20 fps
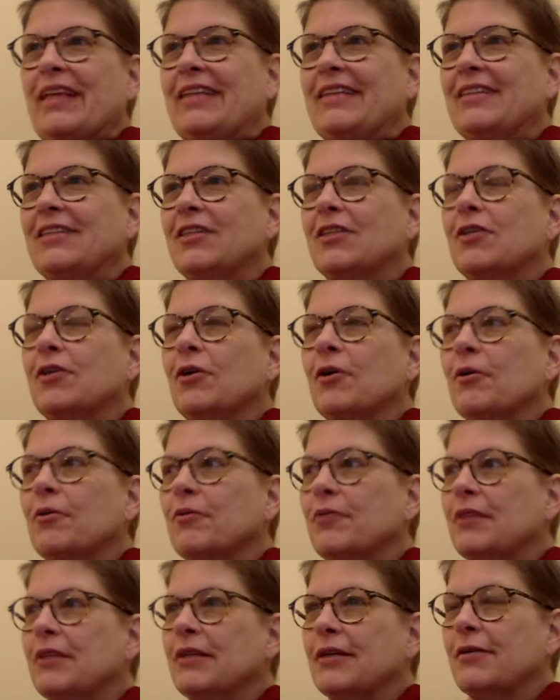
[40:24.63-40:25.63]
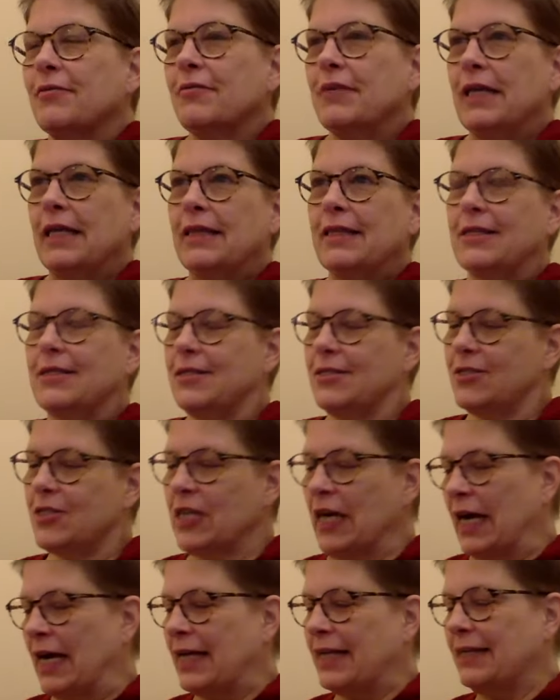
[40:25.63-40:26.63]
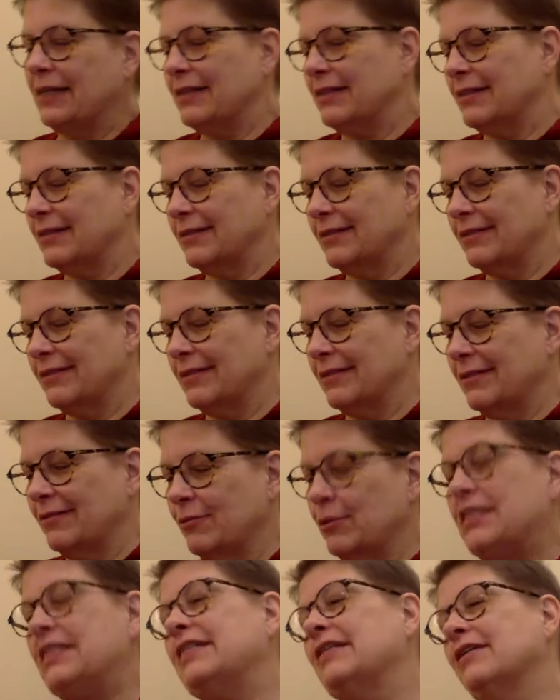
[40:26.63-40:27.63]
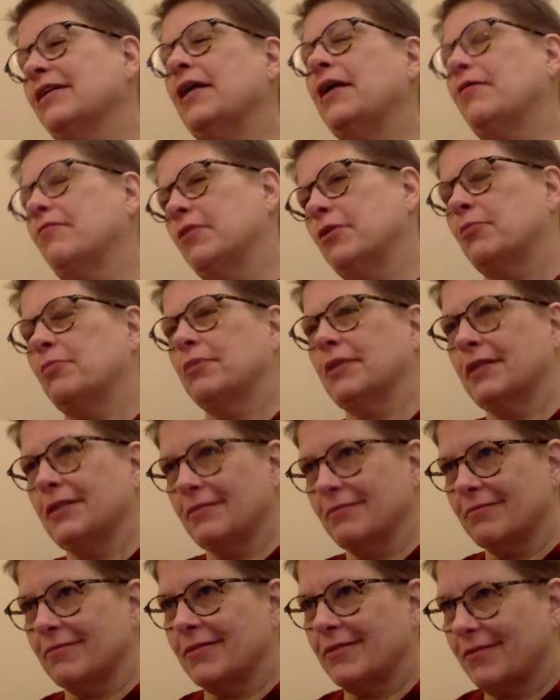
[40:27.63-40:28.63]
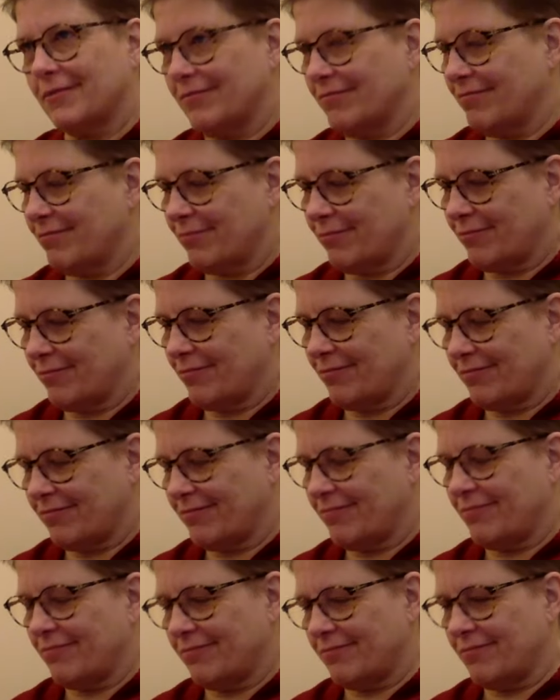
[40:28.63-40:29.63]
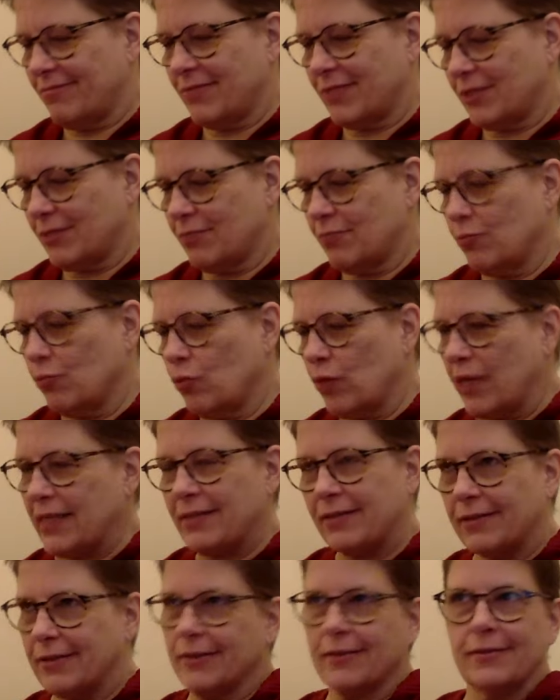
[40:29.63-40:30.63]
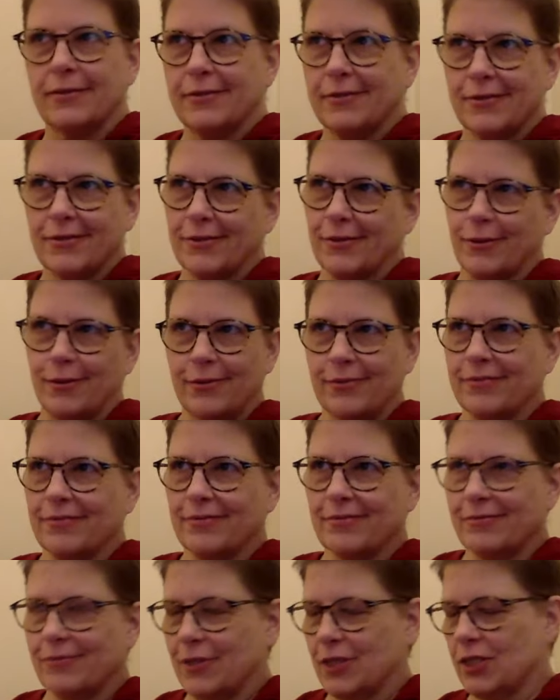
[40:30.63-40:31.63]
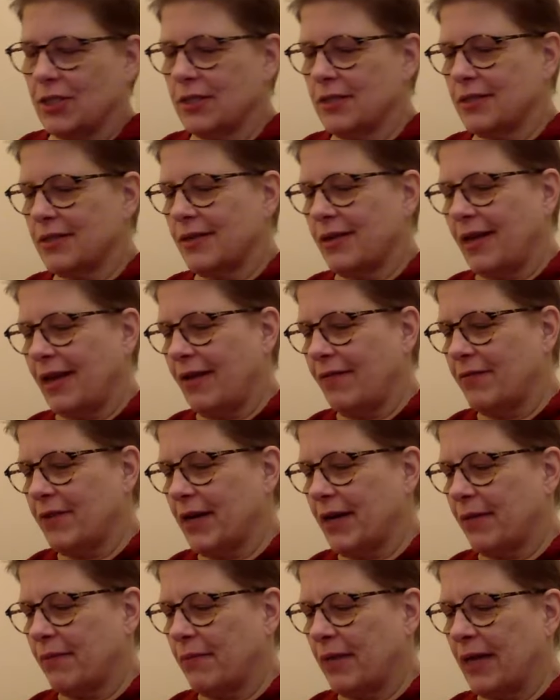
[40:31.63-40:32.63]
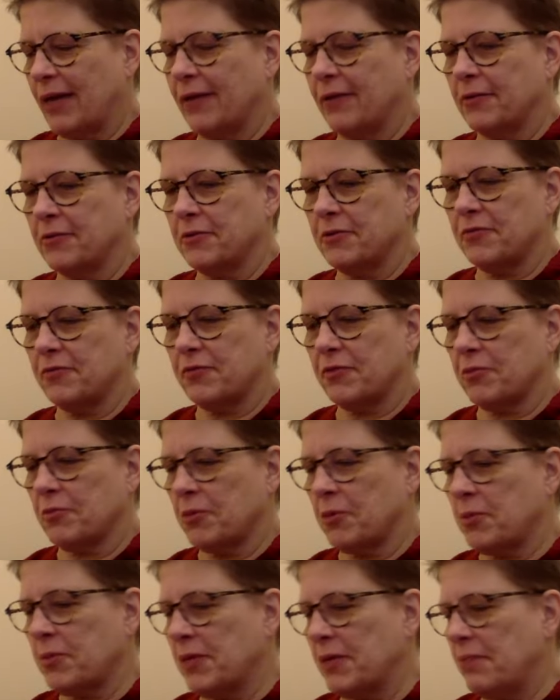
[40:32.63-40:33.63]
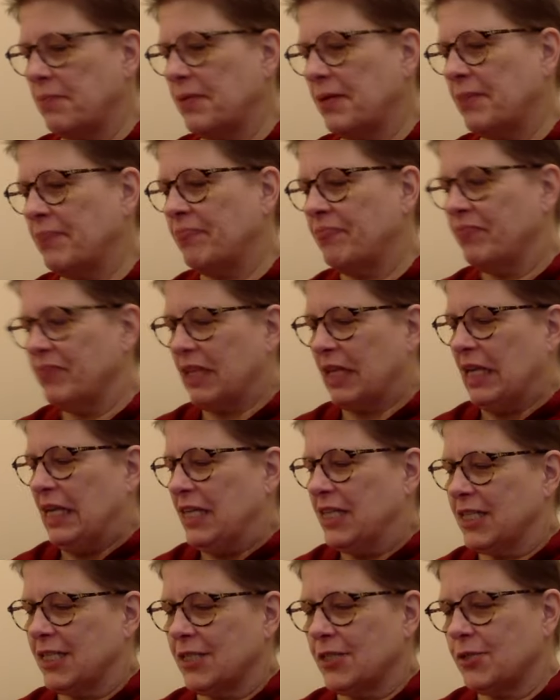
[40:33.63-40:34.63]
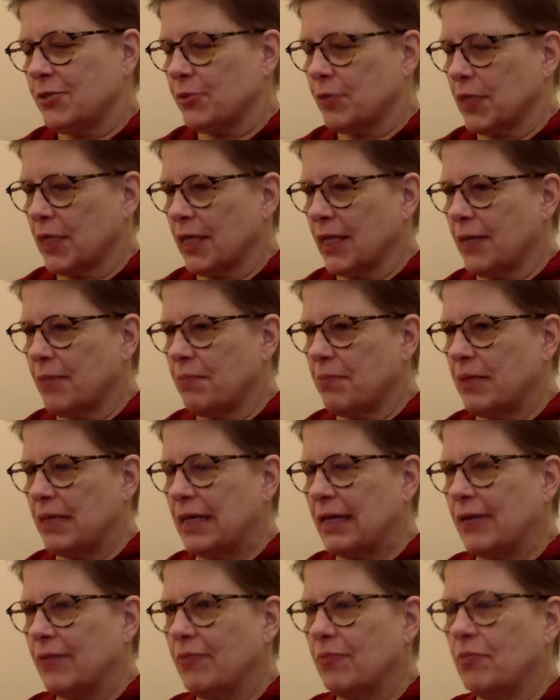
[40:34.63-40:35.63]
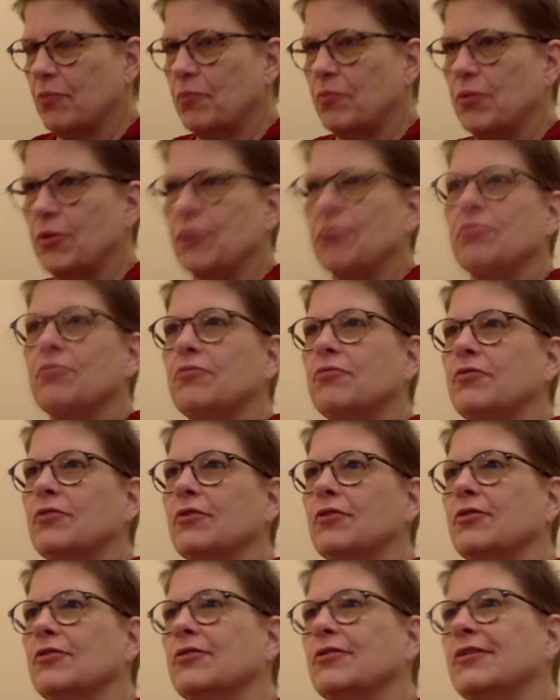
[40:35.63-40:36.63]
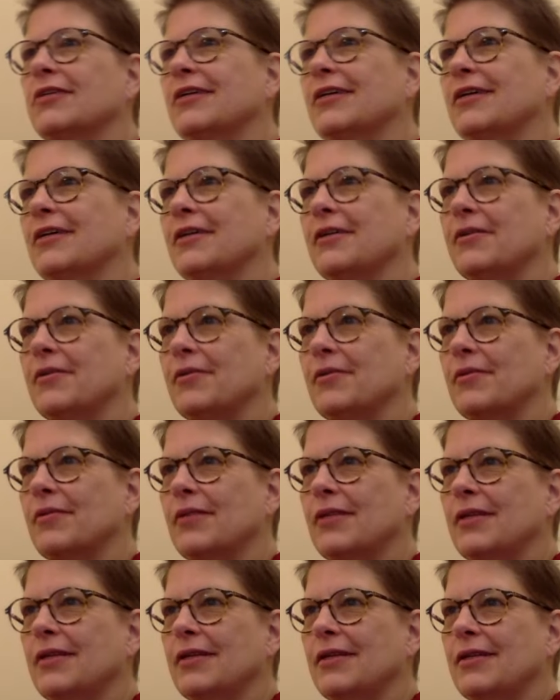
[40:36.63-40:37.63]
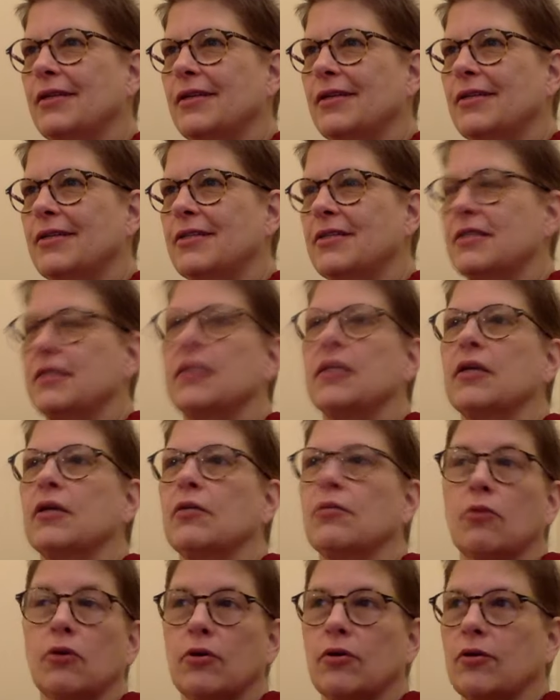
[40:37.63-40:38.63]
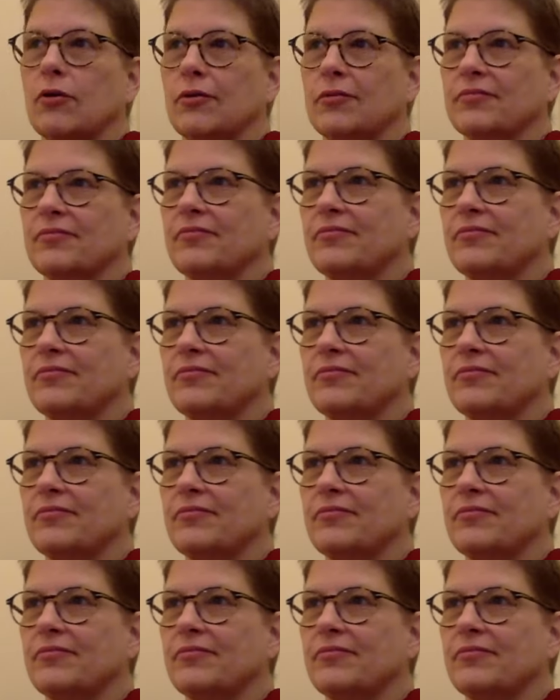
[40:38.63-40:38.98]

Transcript: the gong, the we had this giant. We still have it, but it weighs a ton, so just have it at my house for the moment. But it's this really big, beautiful uh, singing bowl